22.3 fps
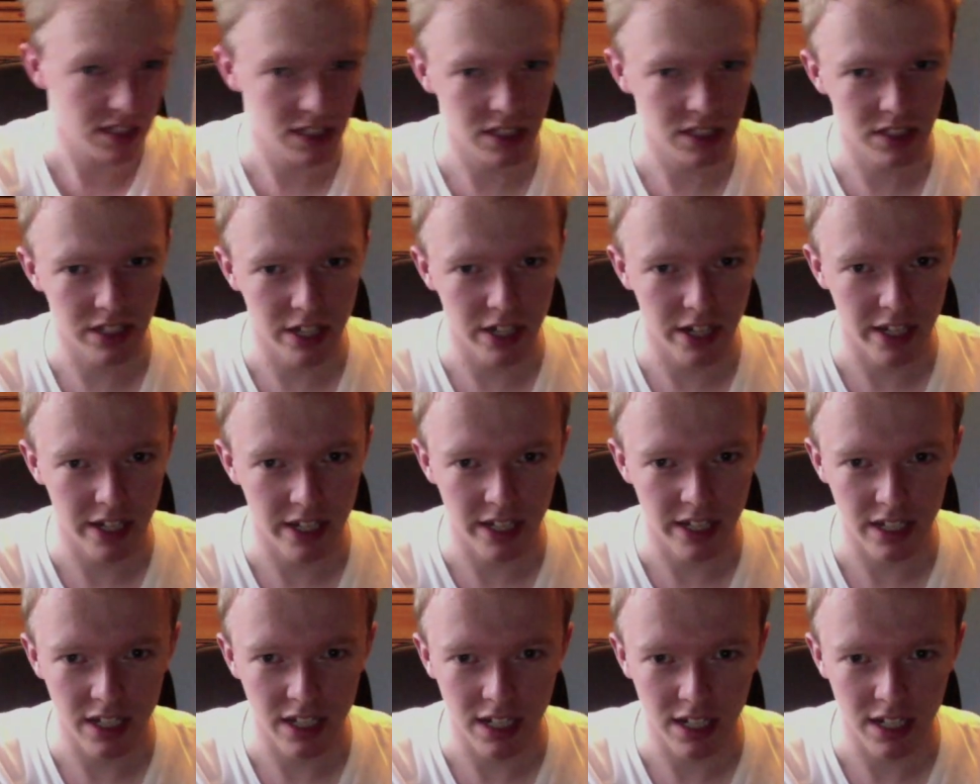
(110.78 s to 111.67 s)
the
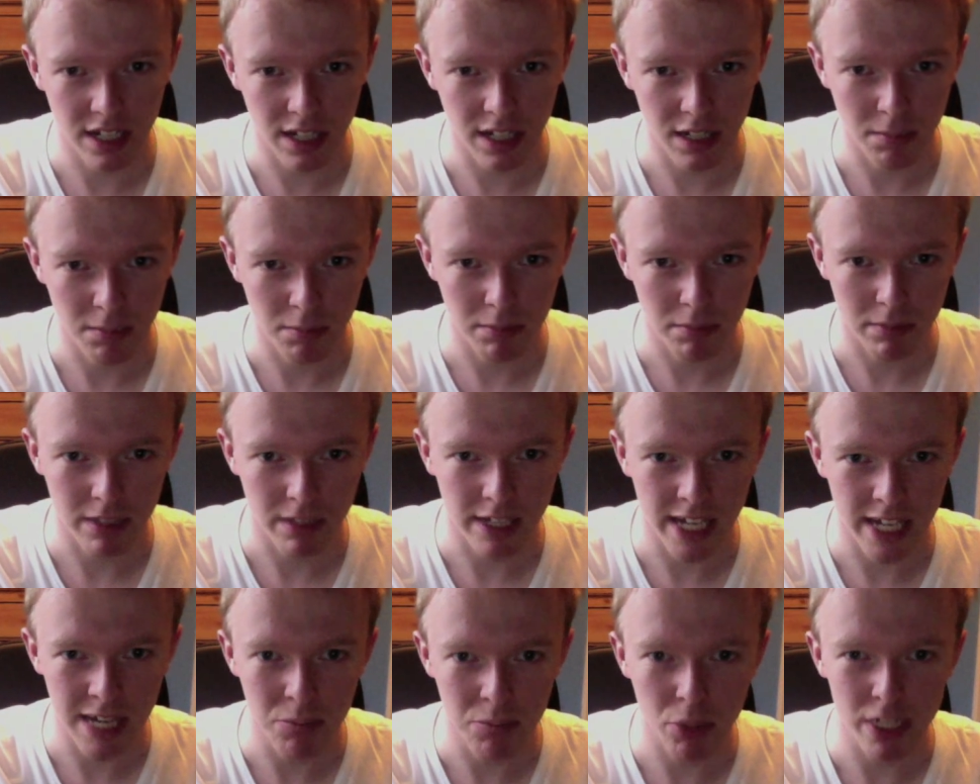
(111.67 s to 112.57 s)

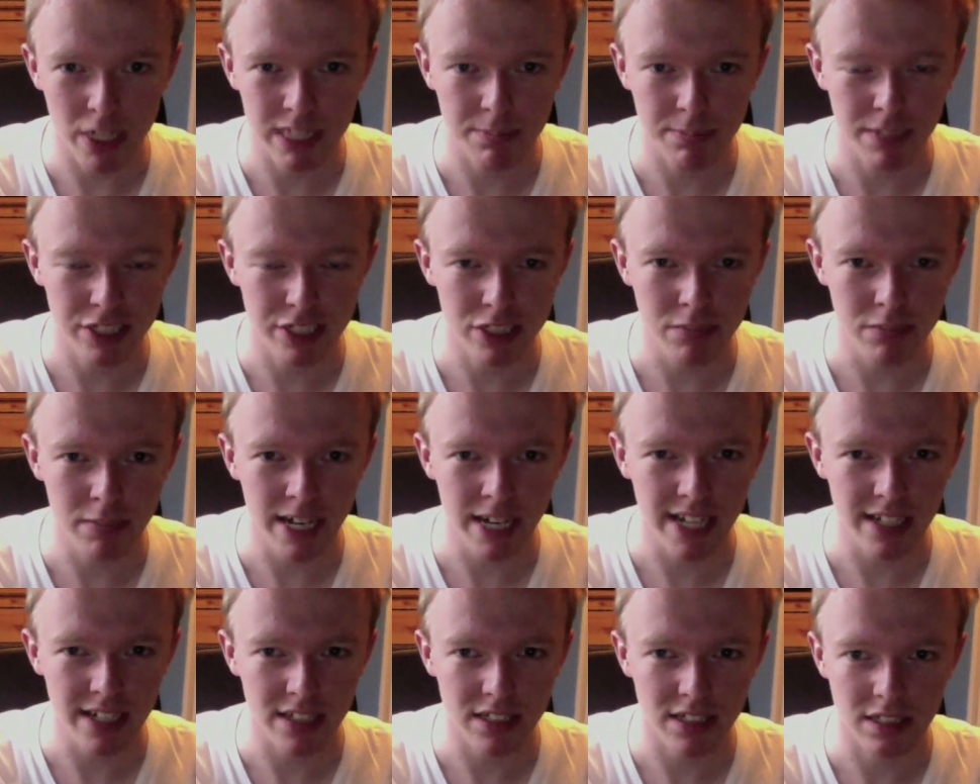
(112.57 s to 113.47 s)
Game Boy expansion
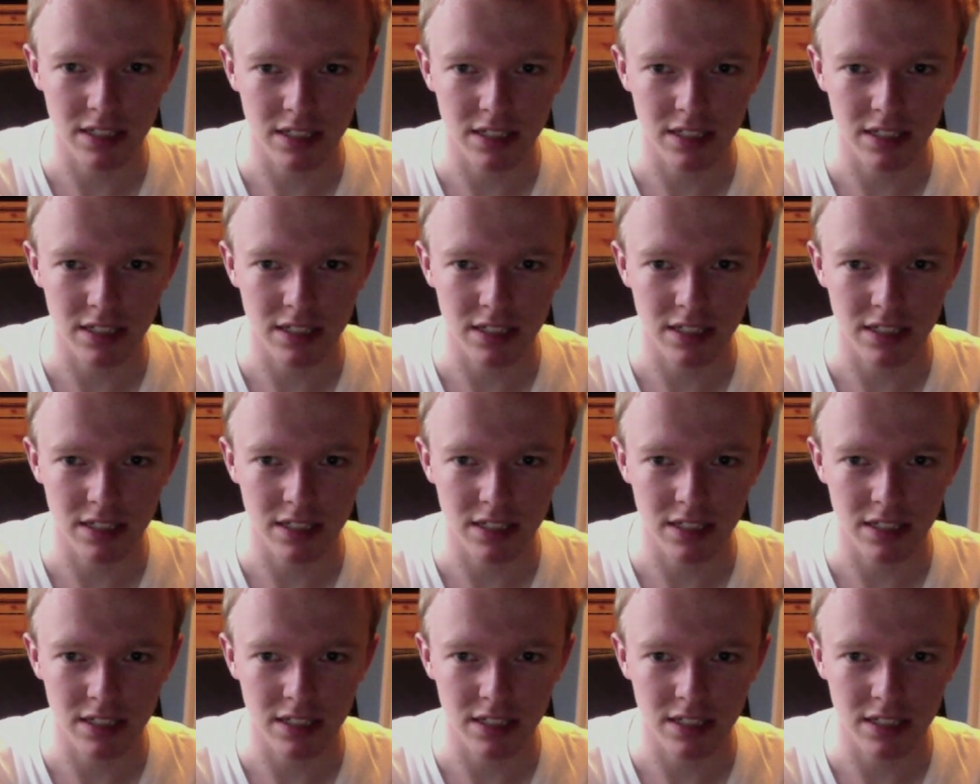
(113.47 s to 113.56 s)
pack.